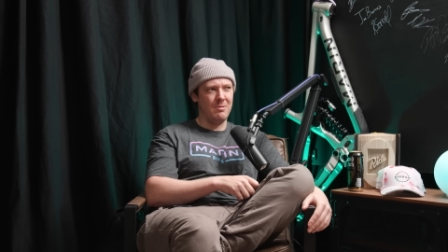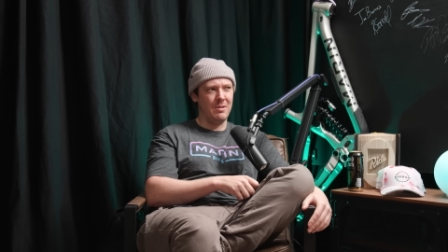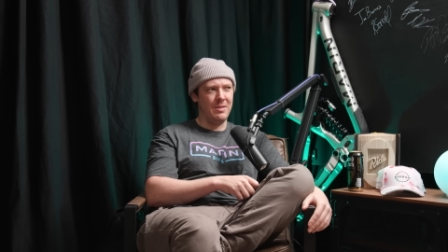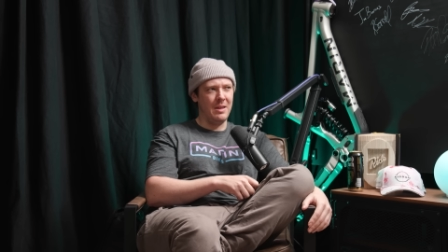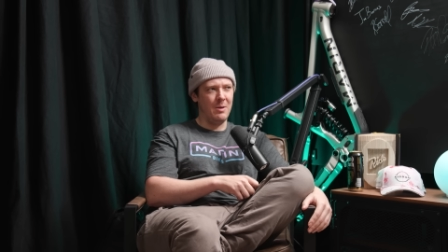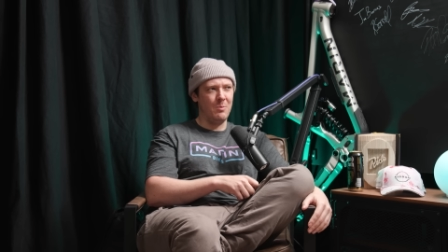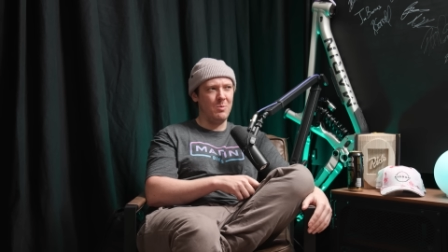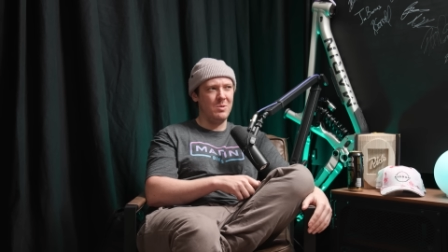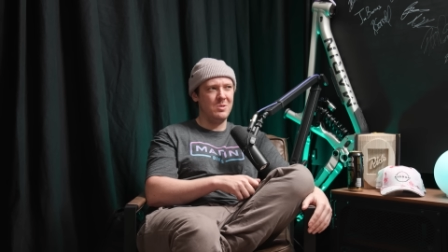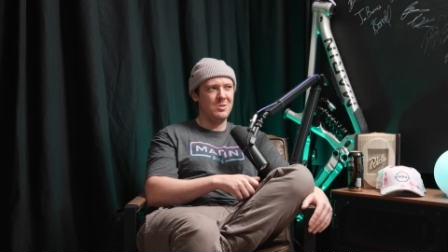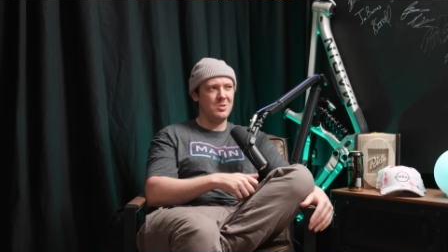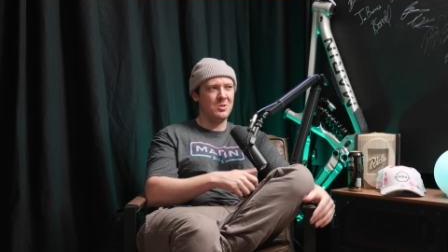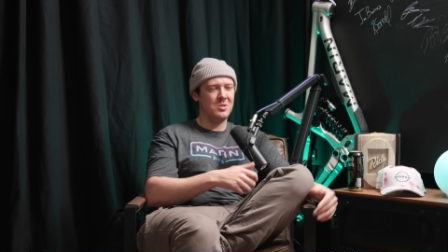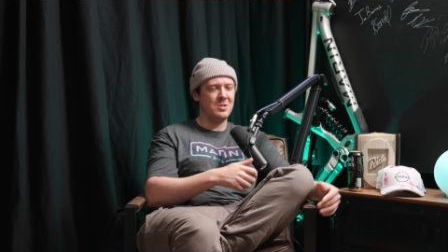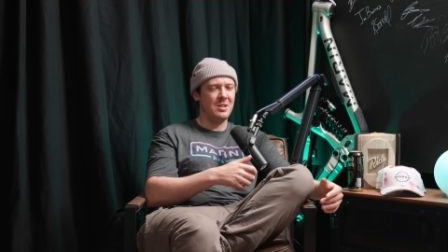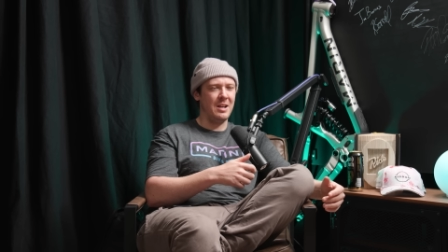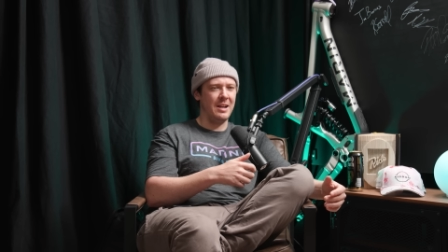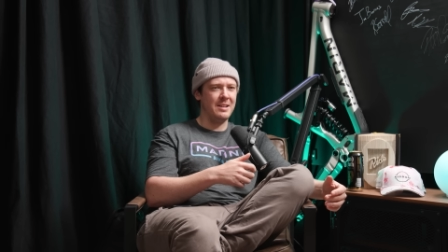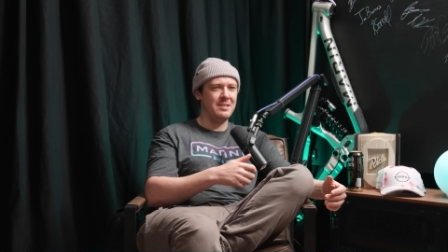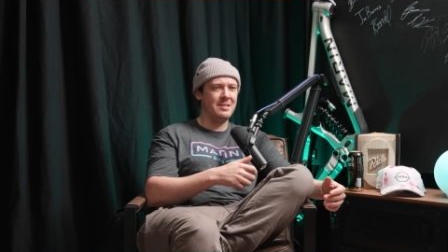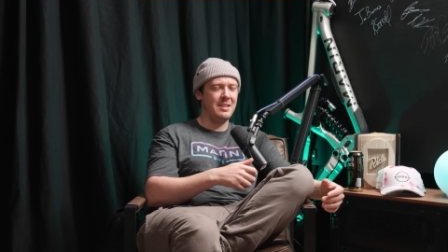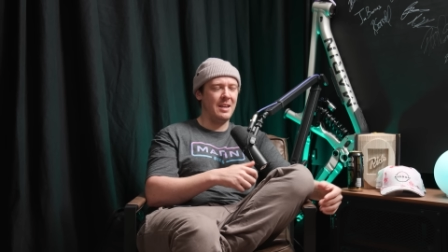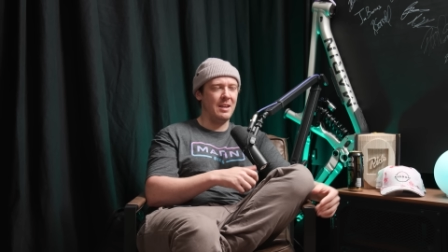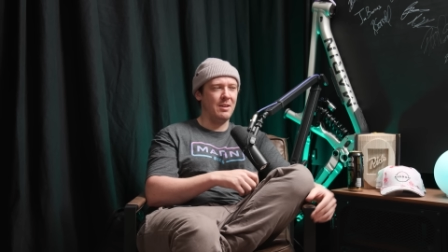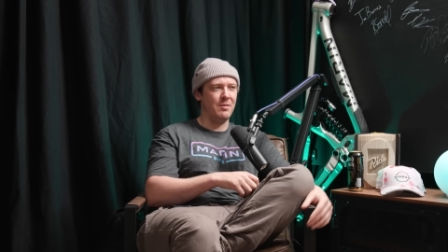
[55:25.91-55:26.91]
and then we just
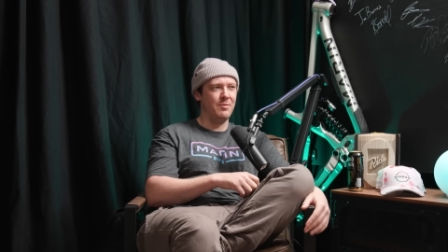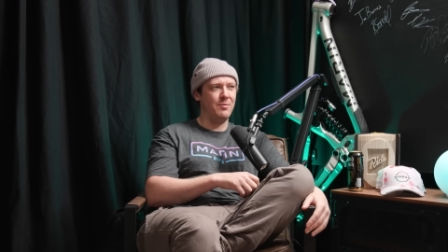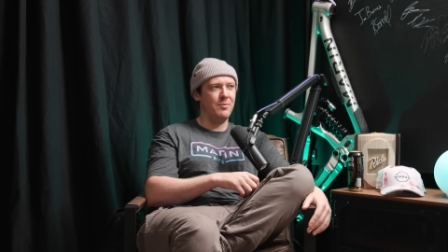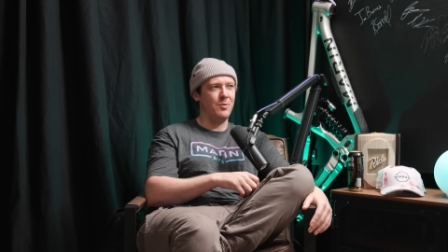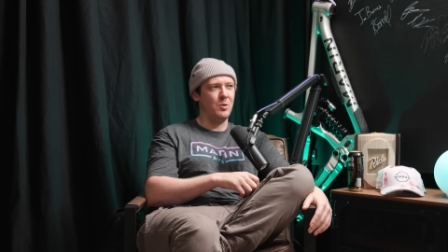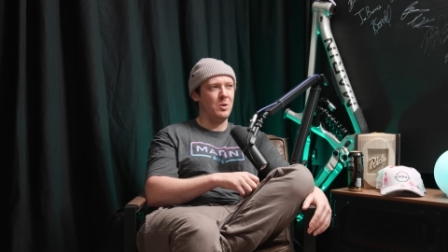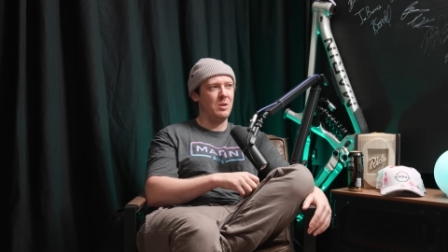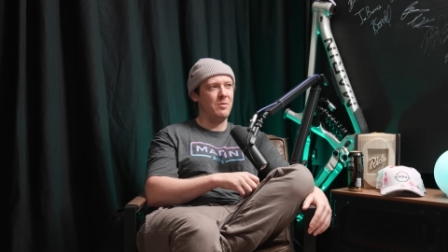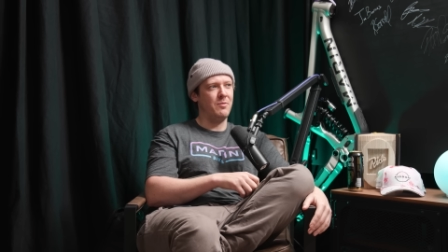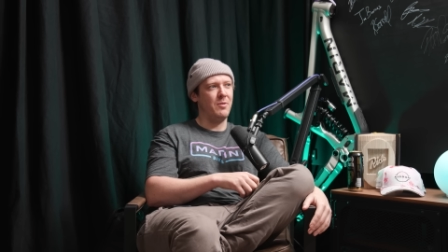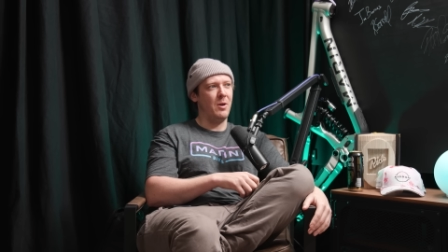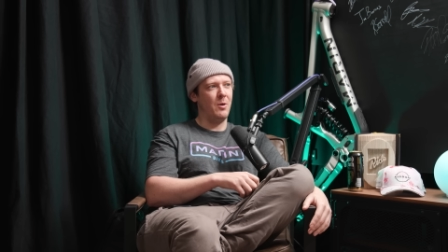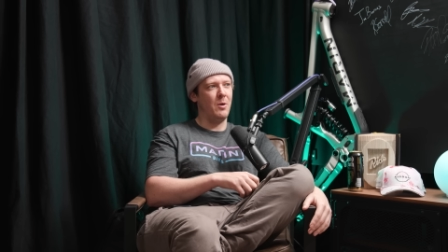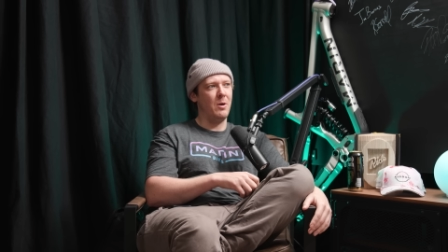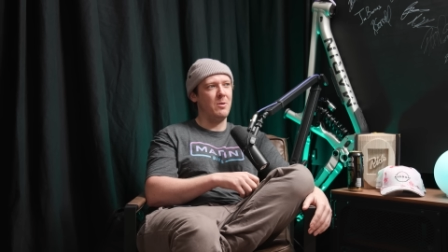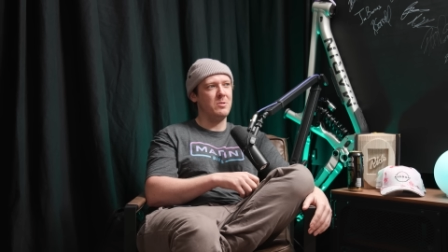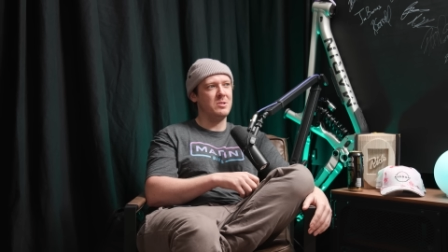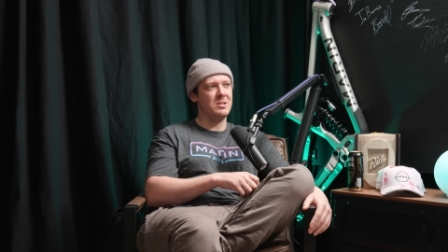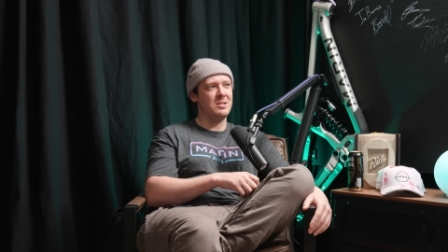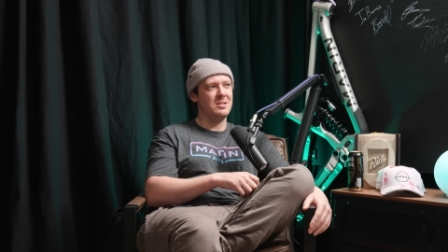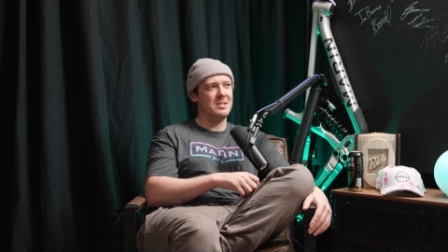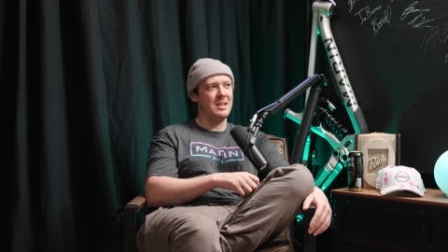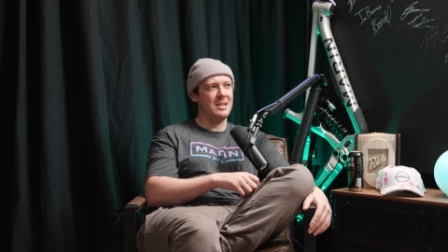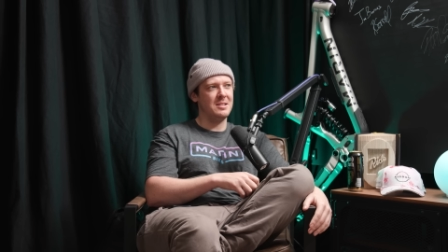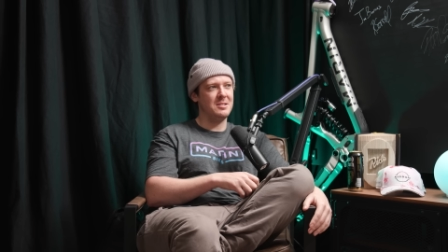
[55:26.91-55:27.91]
like take funny photos
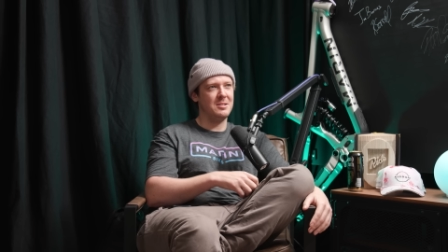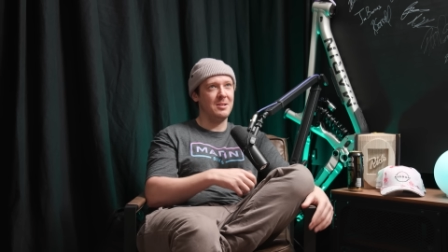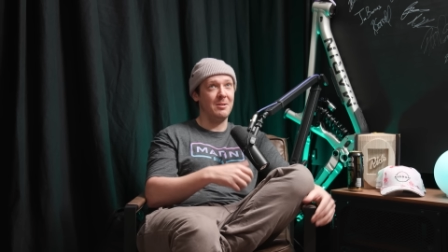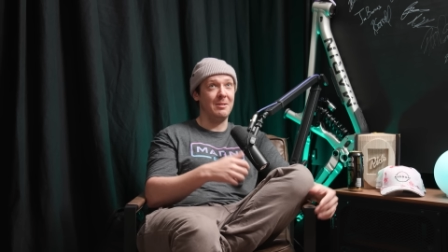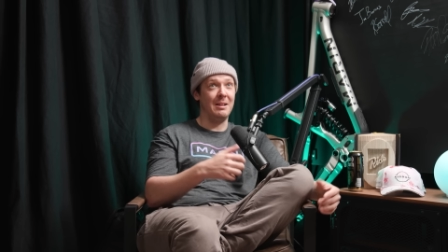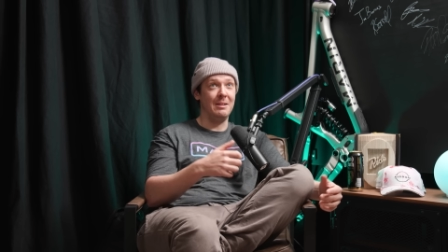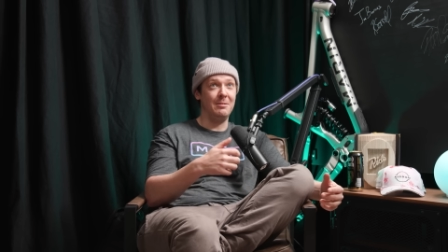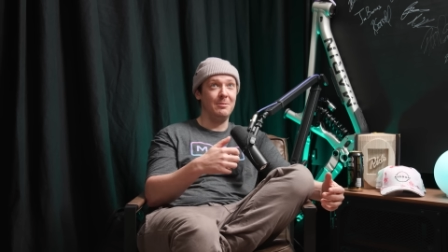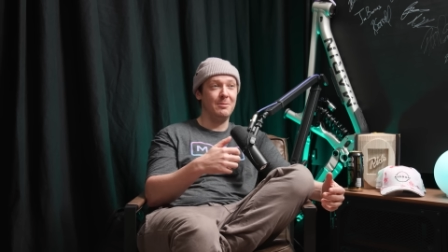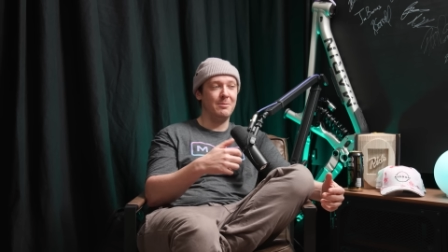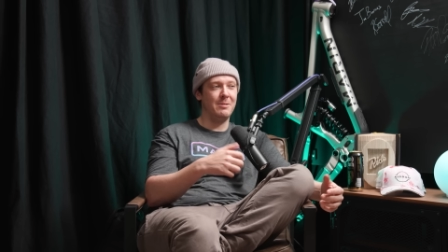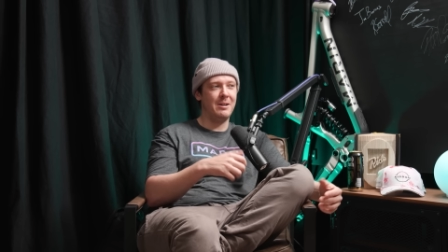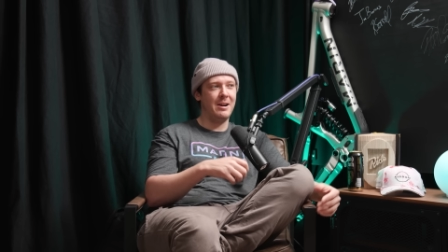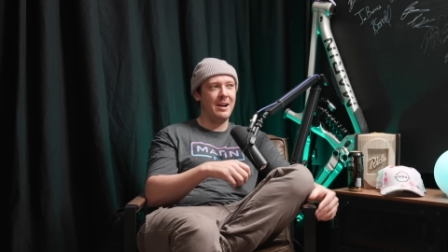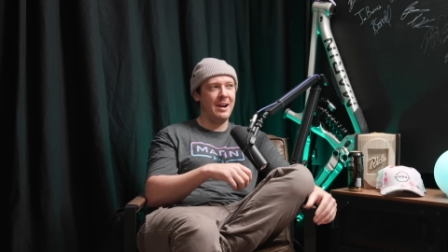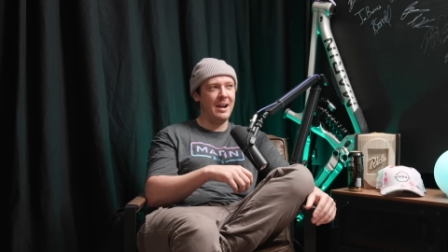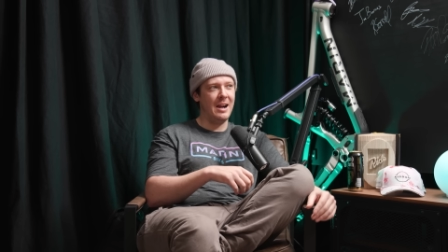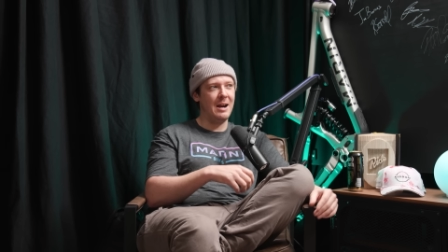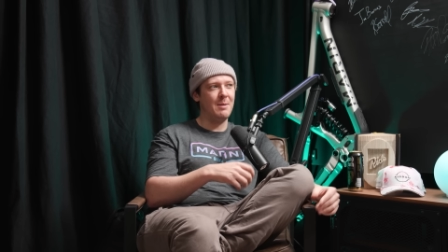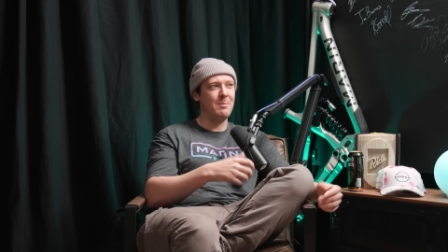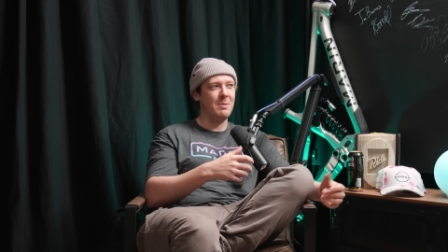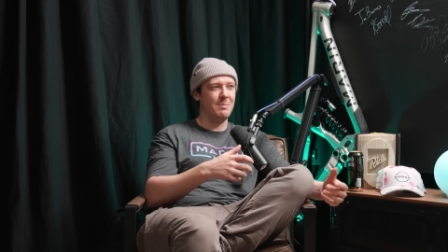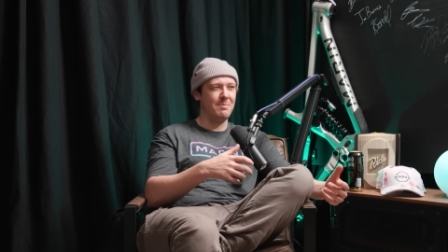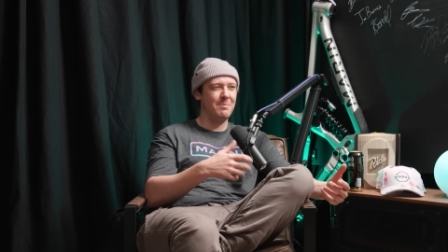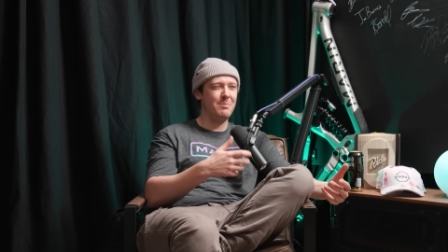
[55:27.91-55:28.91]
in Tesco, like look where I
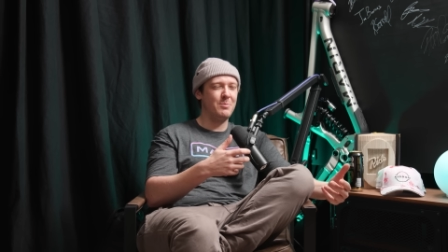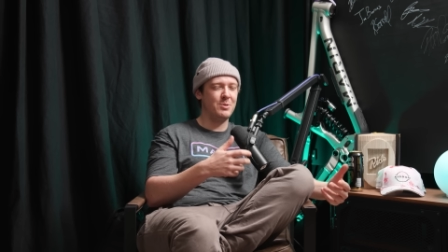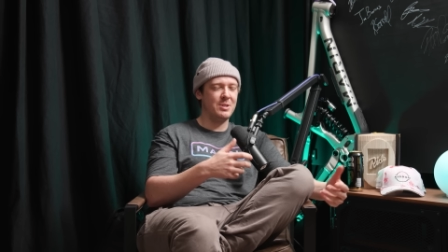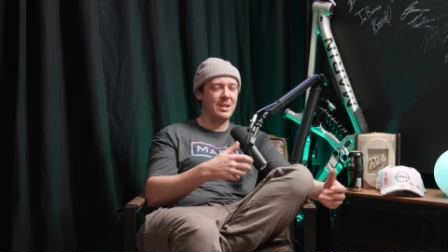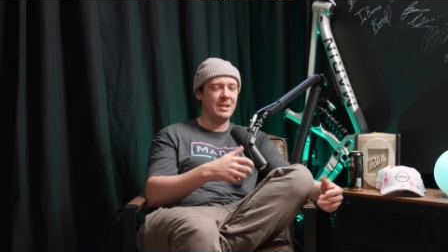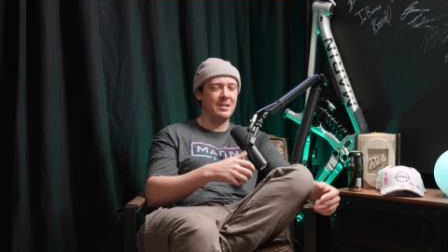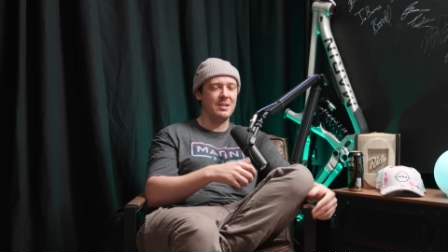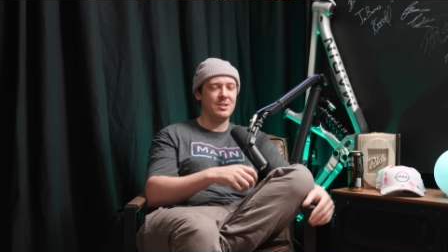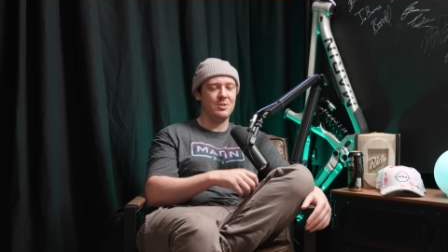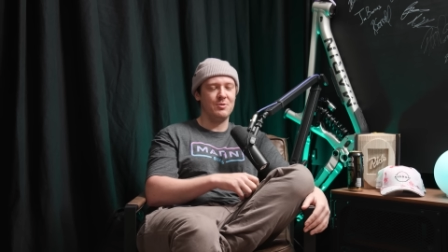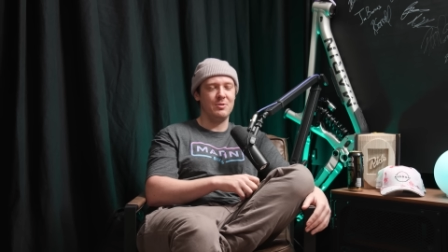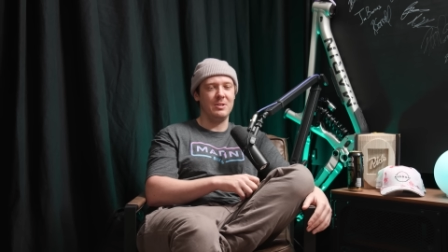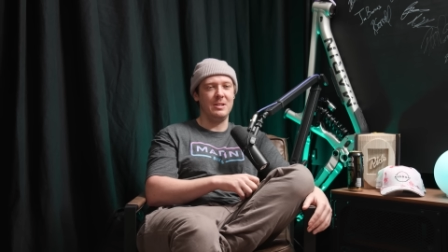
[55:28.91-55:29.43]
am, and pretend it's